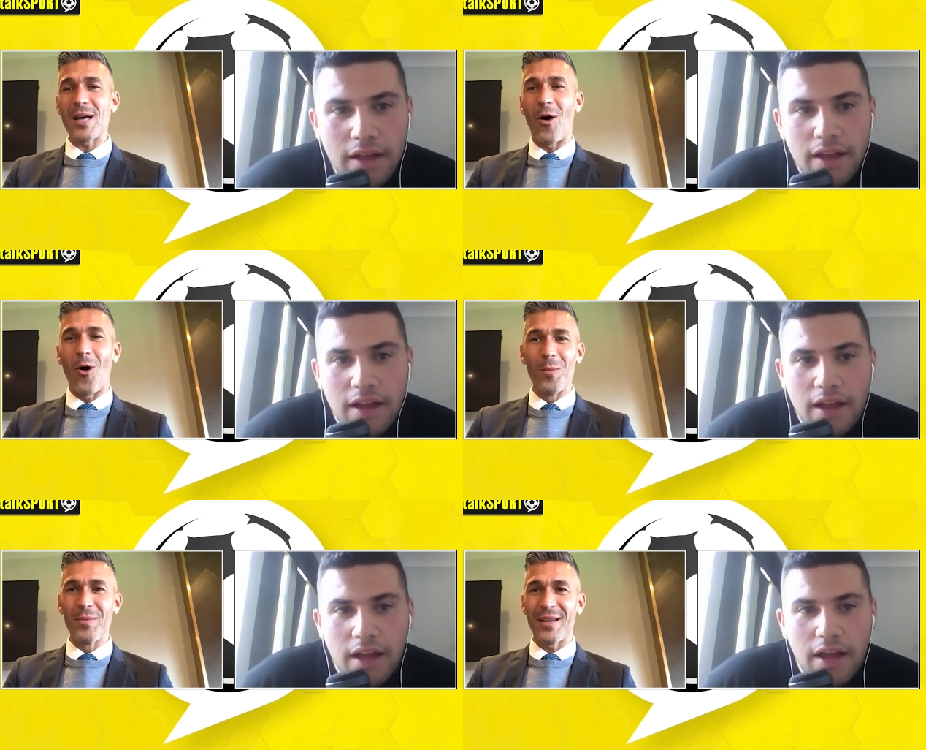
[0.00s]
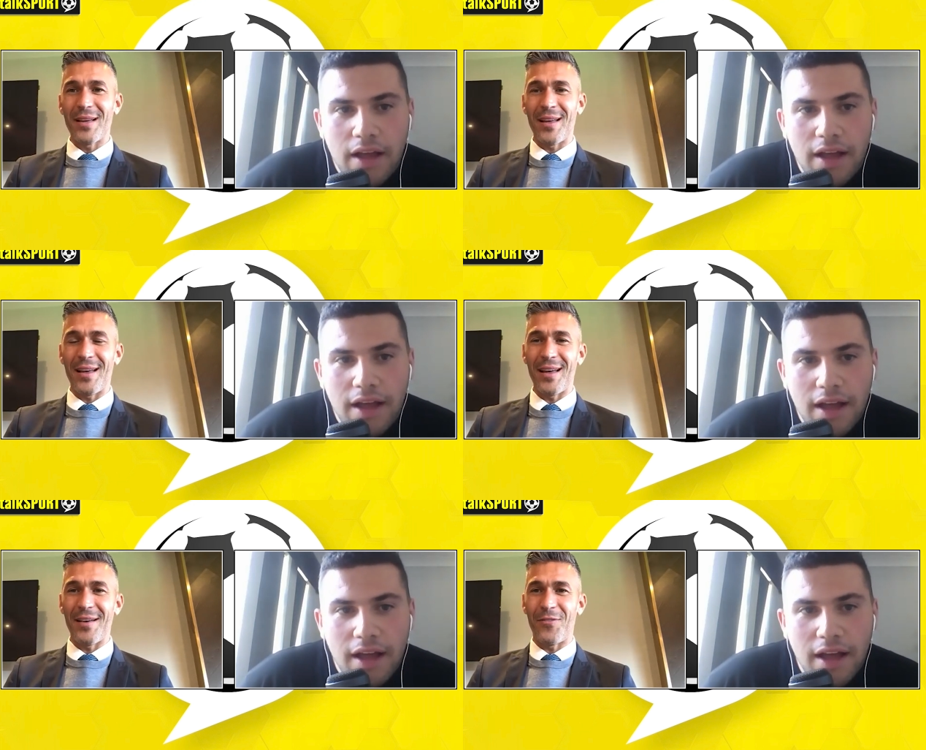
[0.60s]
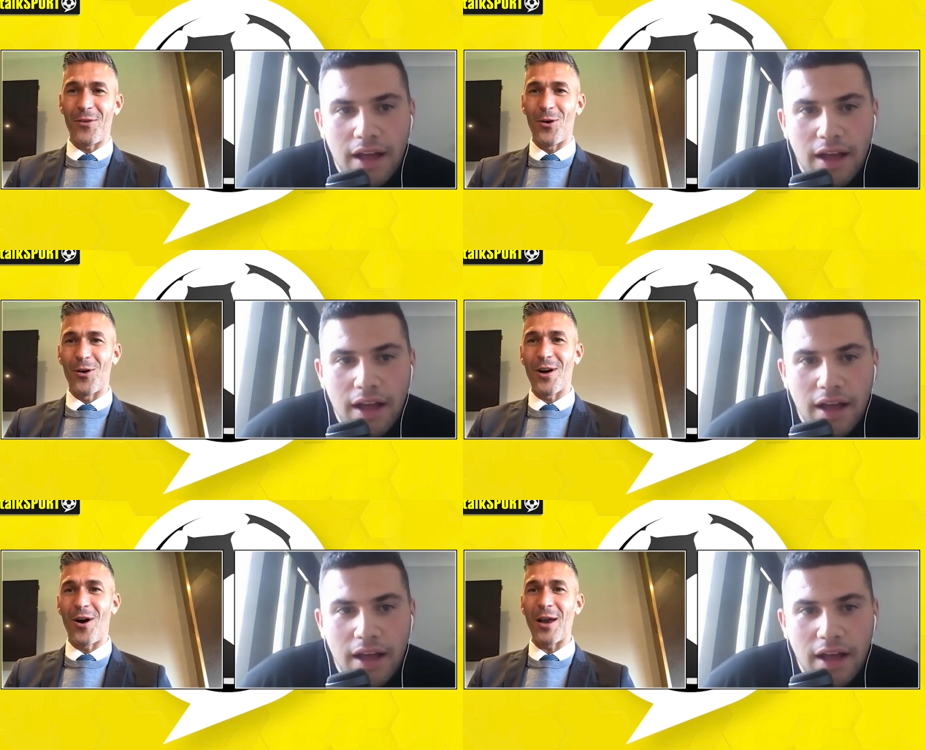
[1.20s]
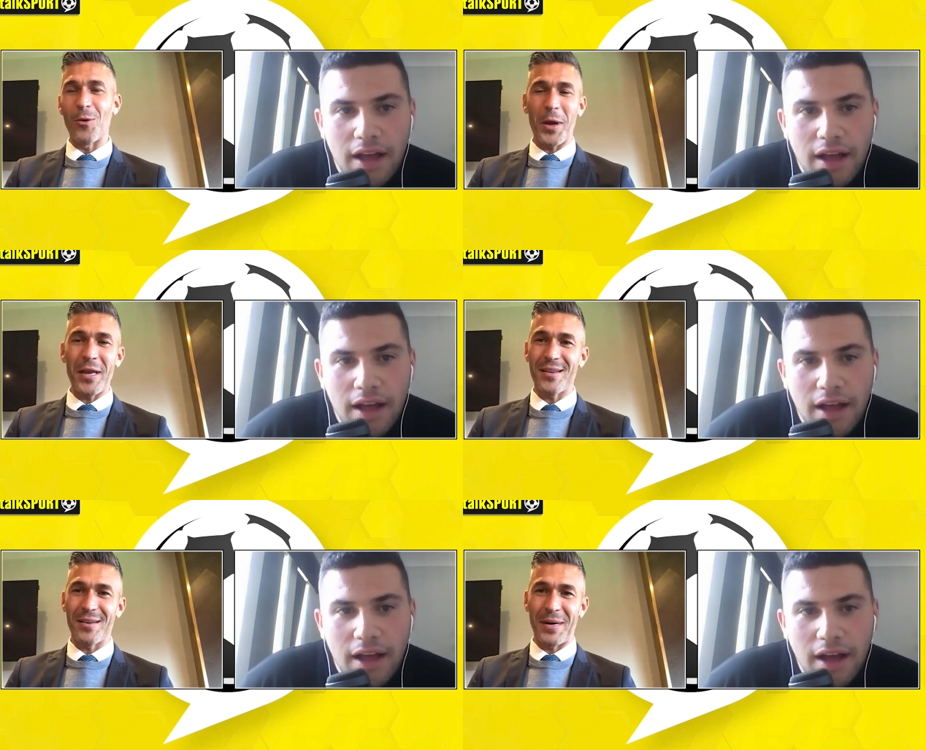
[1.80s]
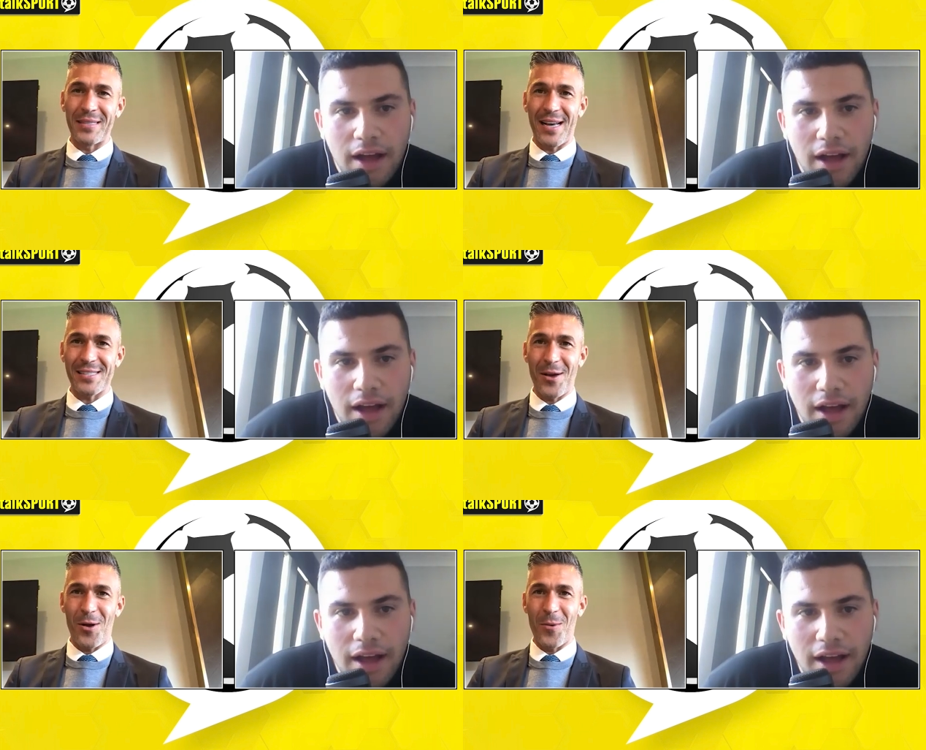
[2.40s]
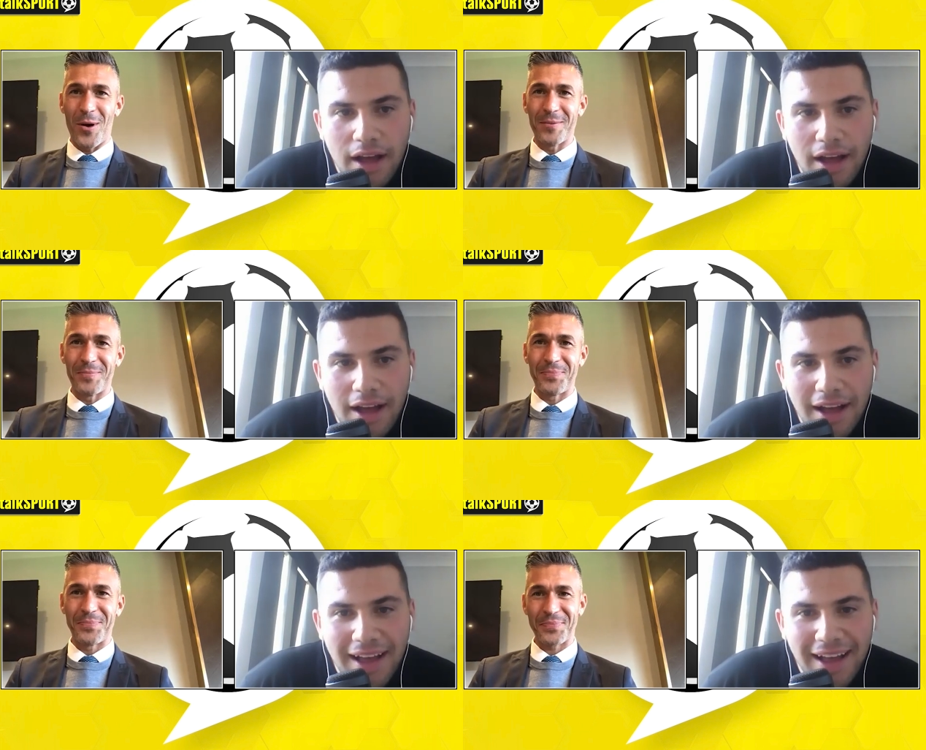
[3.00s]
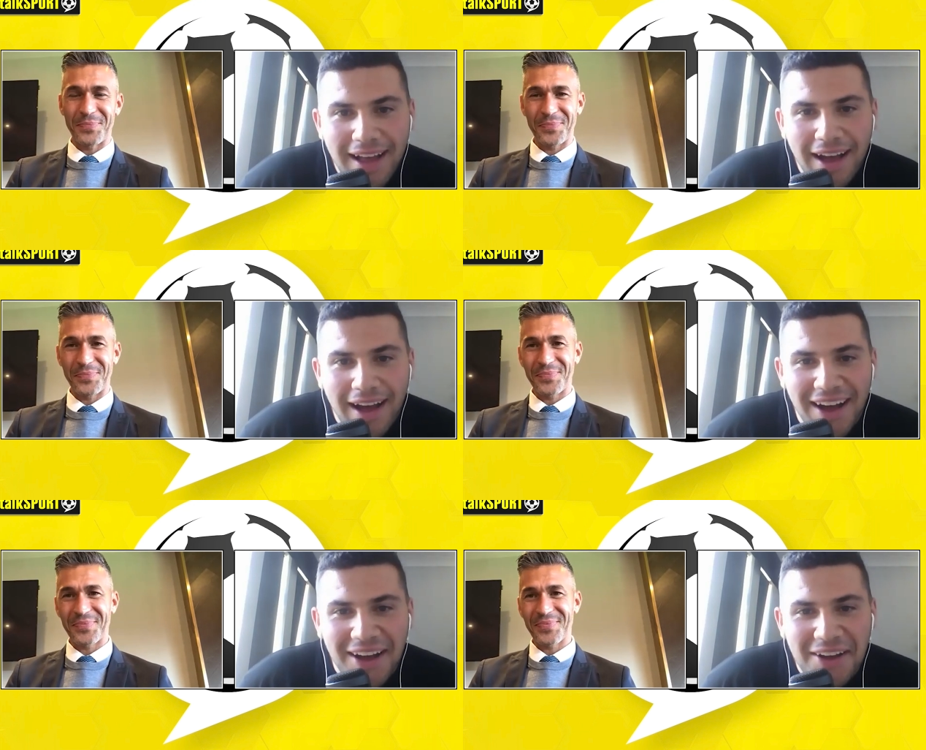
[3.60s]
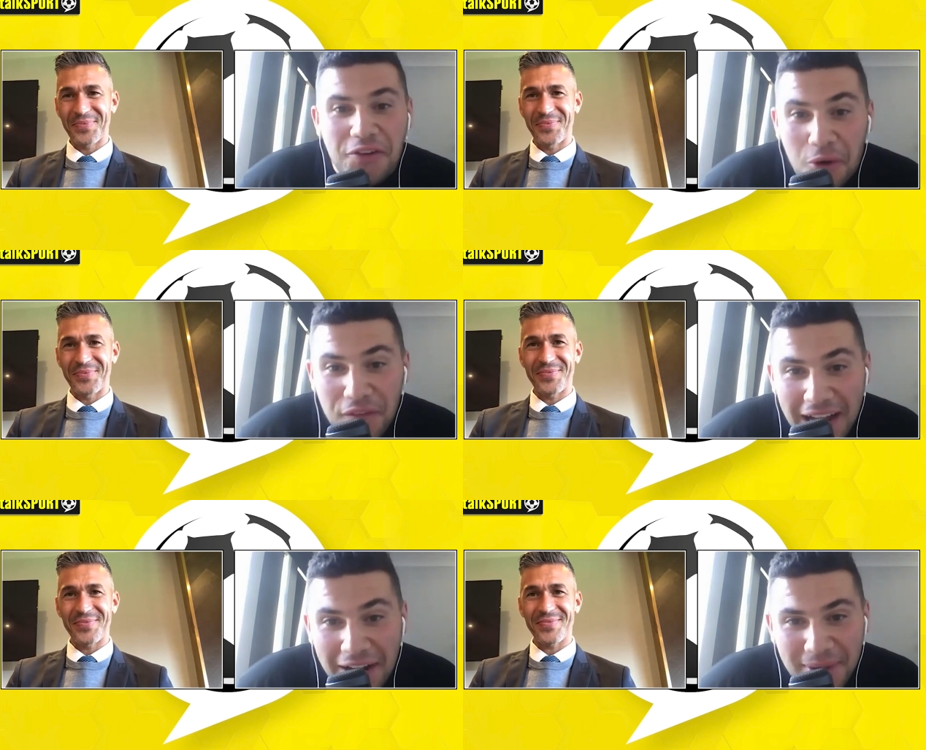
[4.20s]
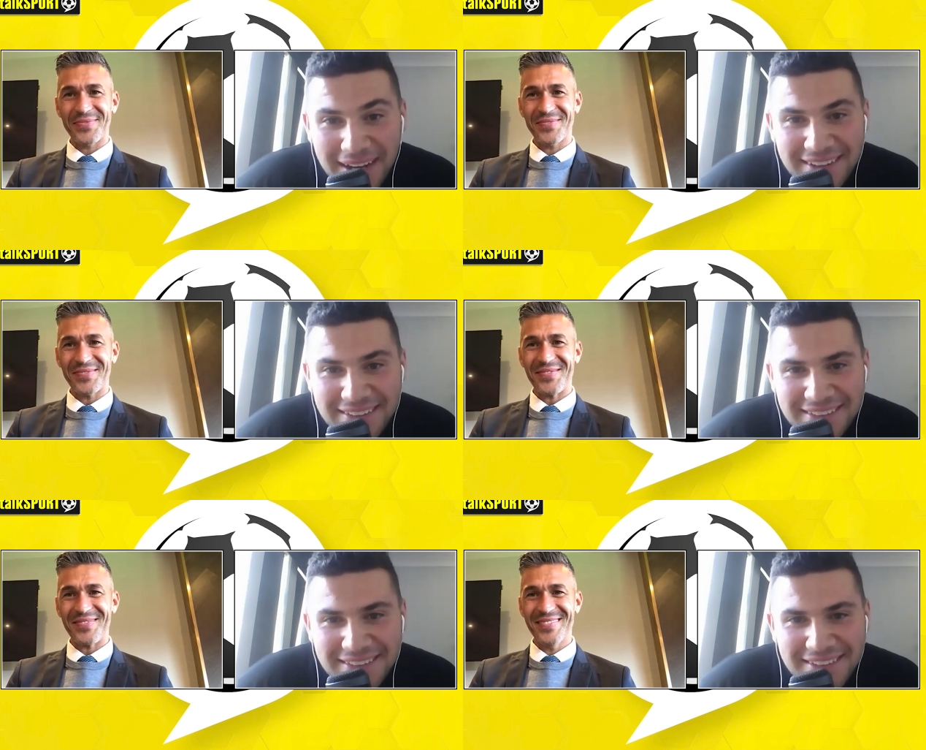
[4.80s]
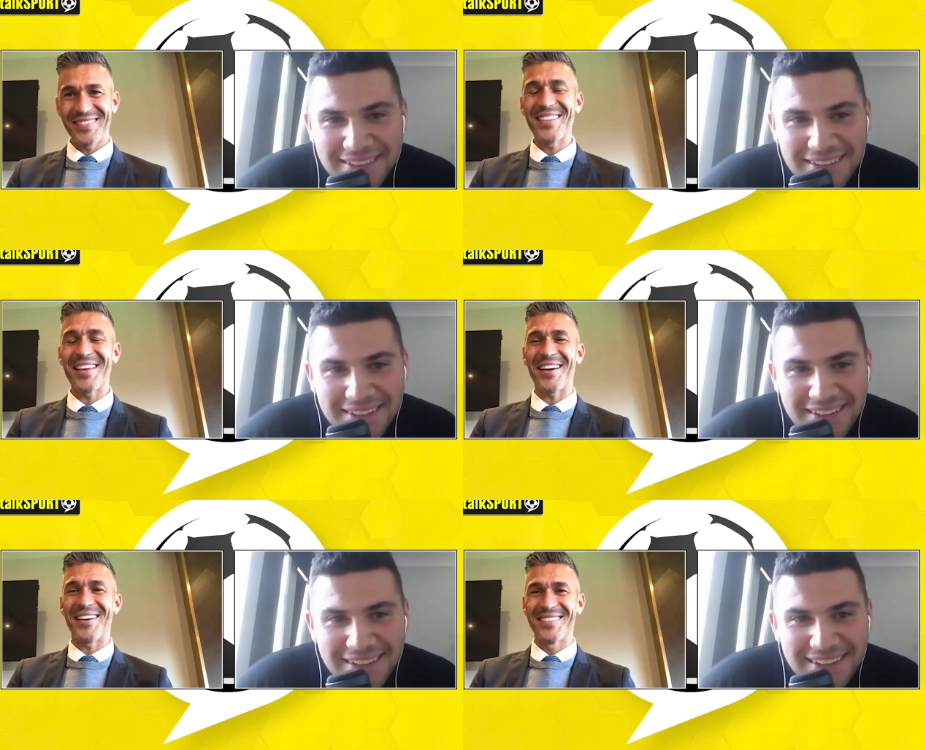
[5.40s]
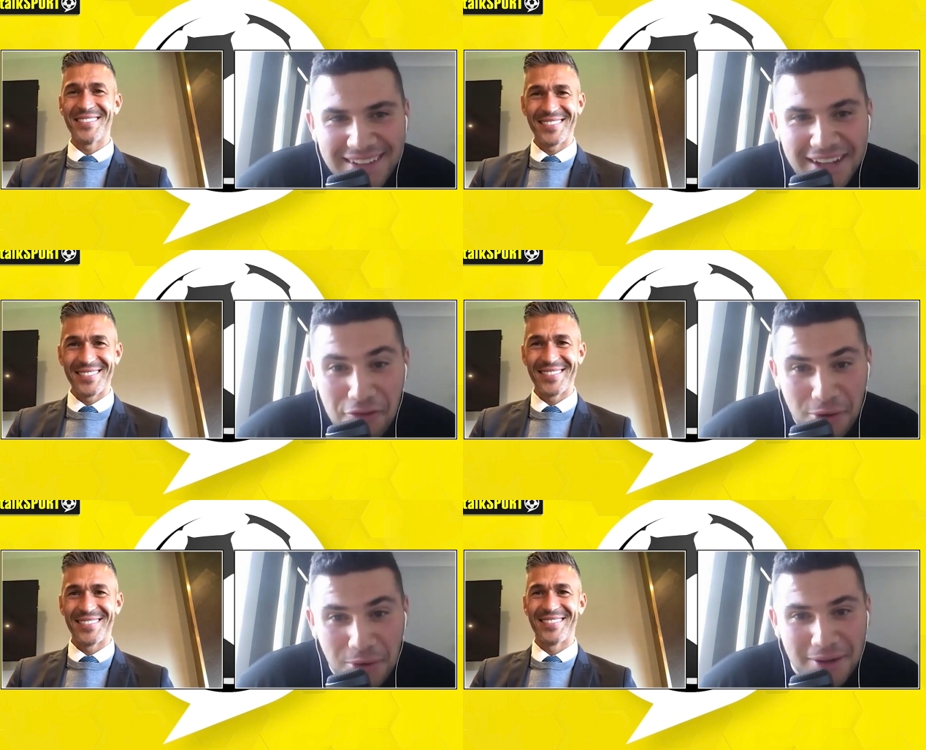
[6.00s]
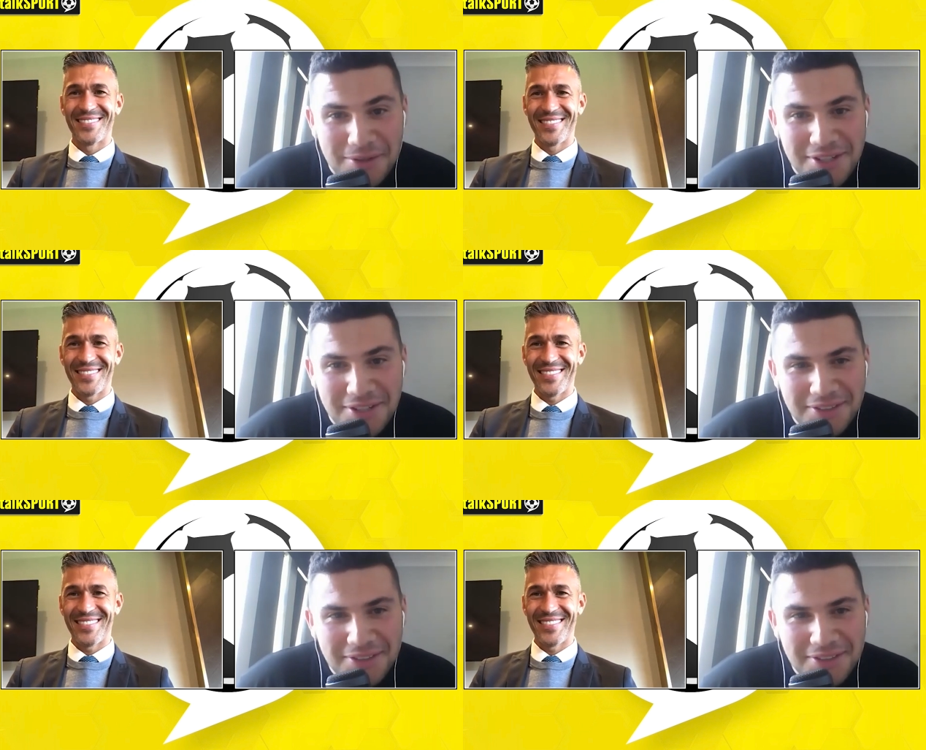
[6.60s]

Speaker 1: at home uh, for Halloween, but that's the only one.
Speaker 2: For what for Halloween? Yeah. A real ghost.